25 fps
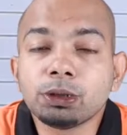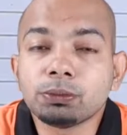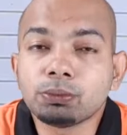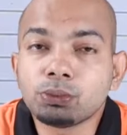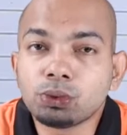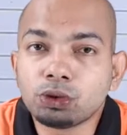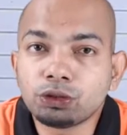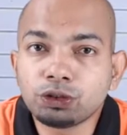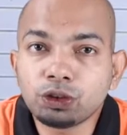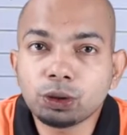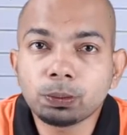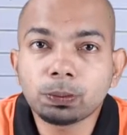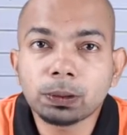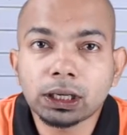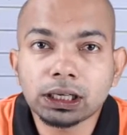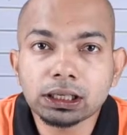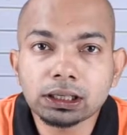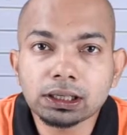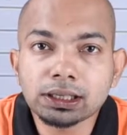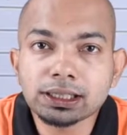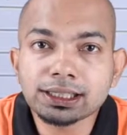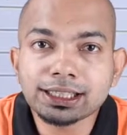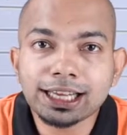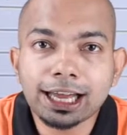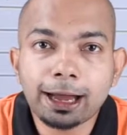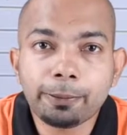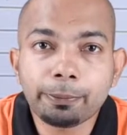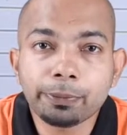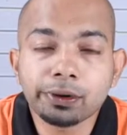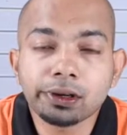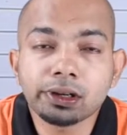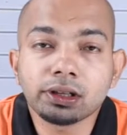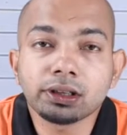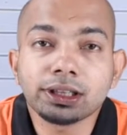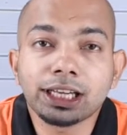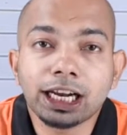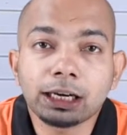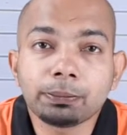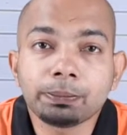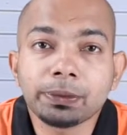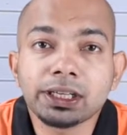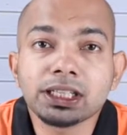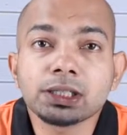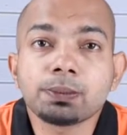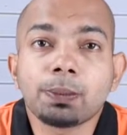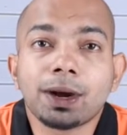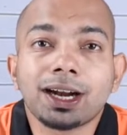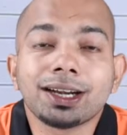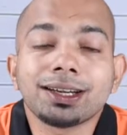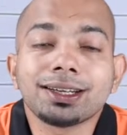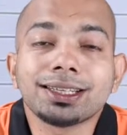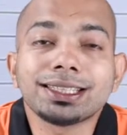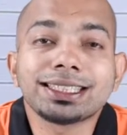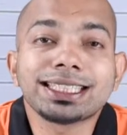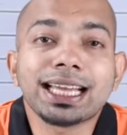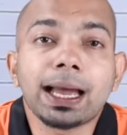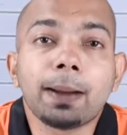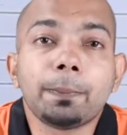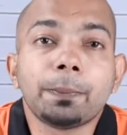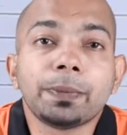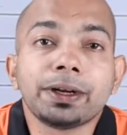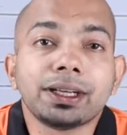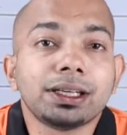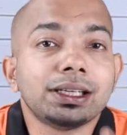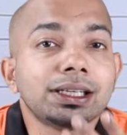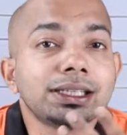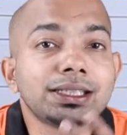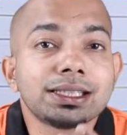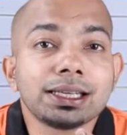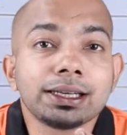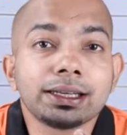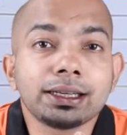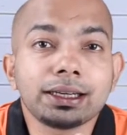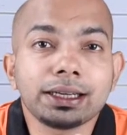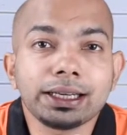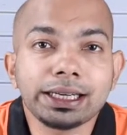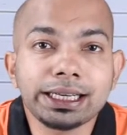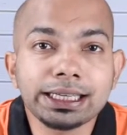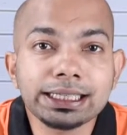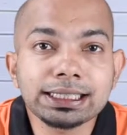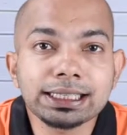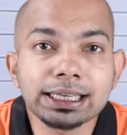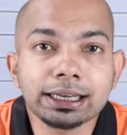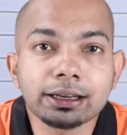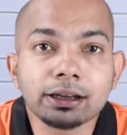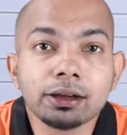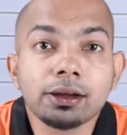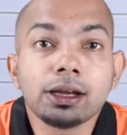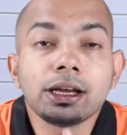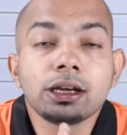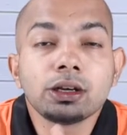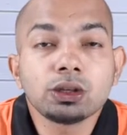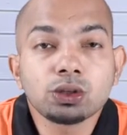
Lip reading: be moved to partner's capital. That means partner's capital is increasing.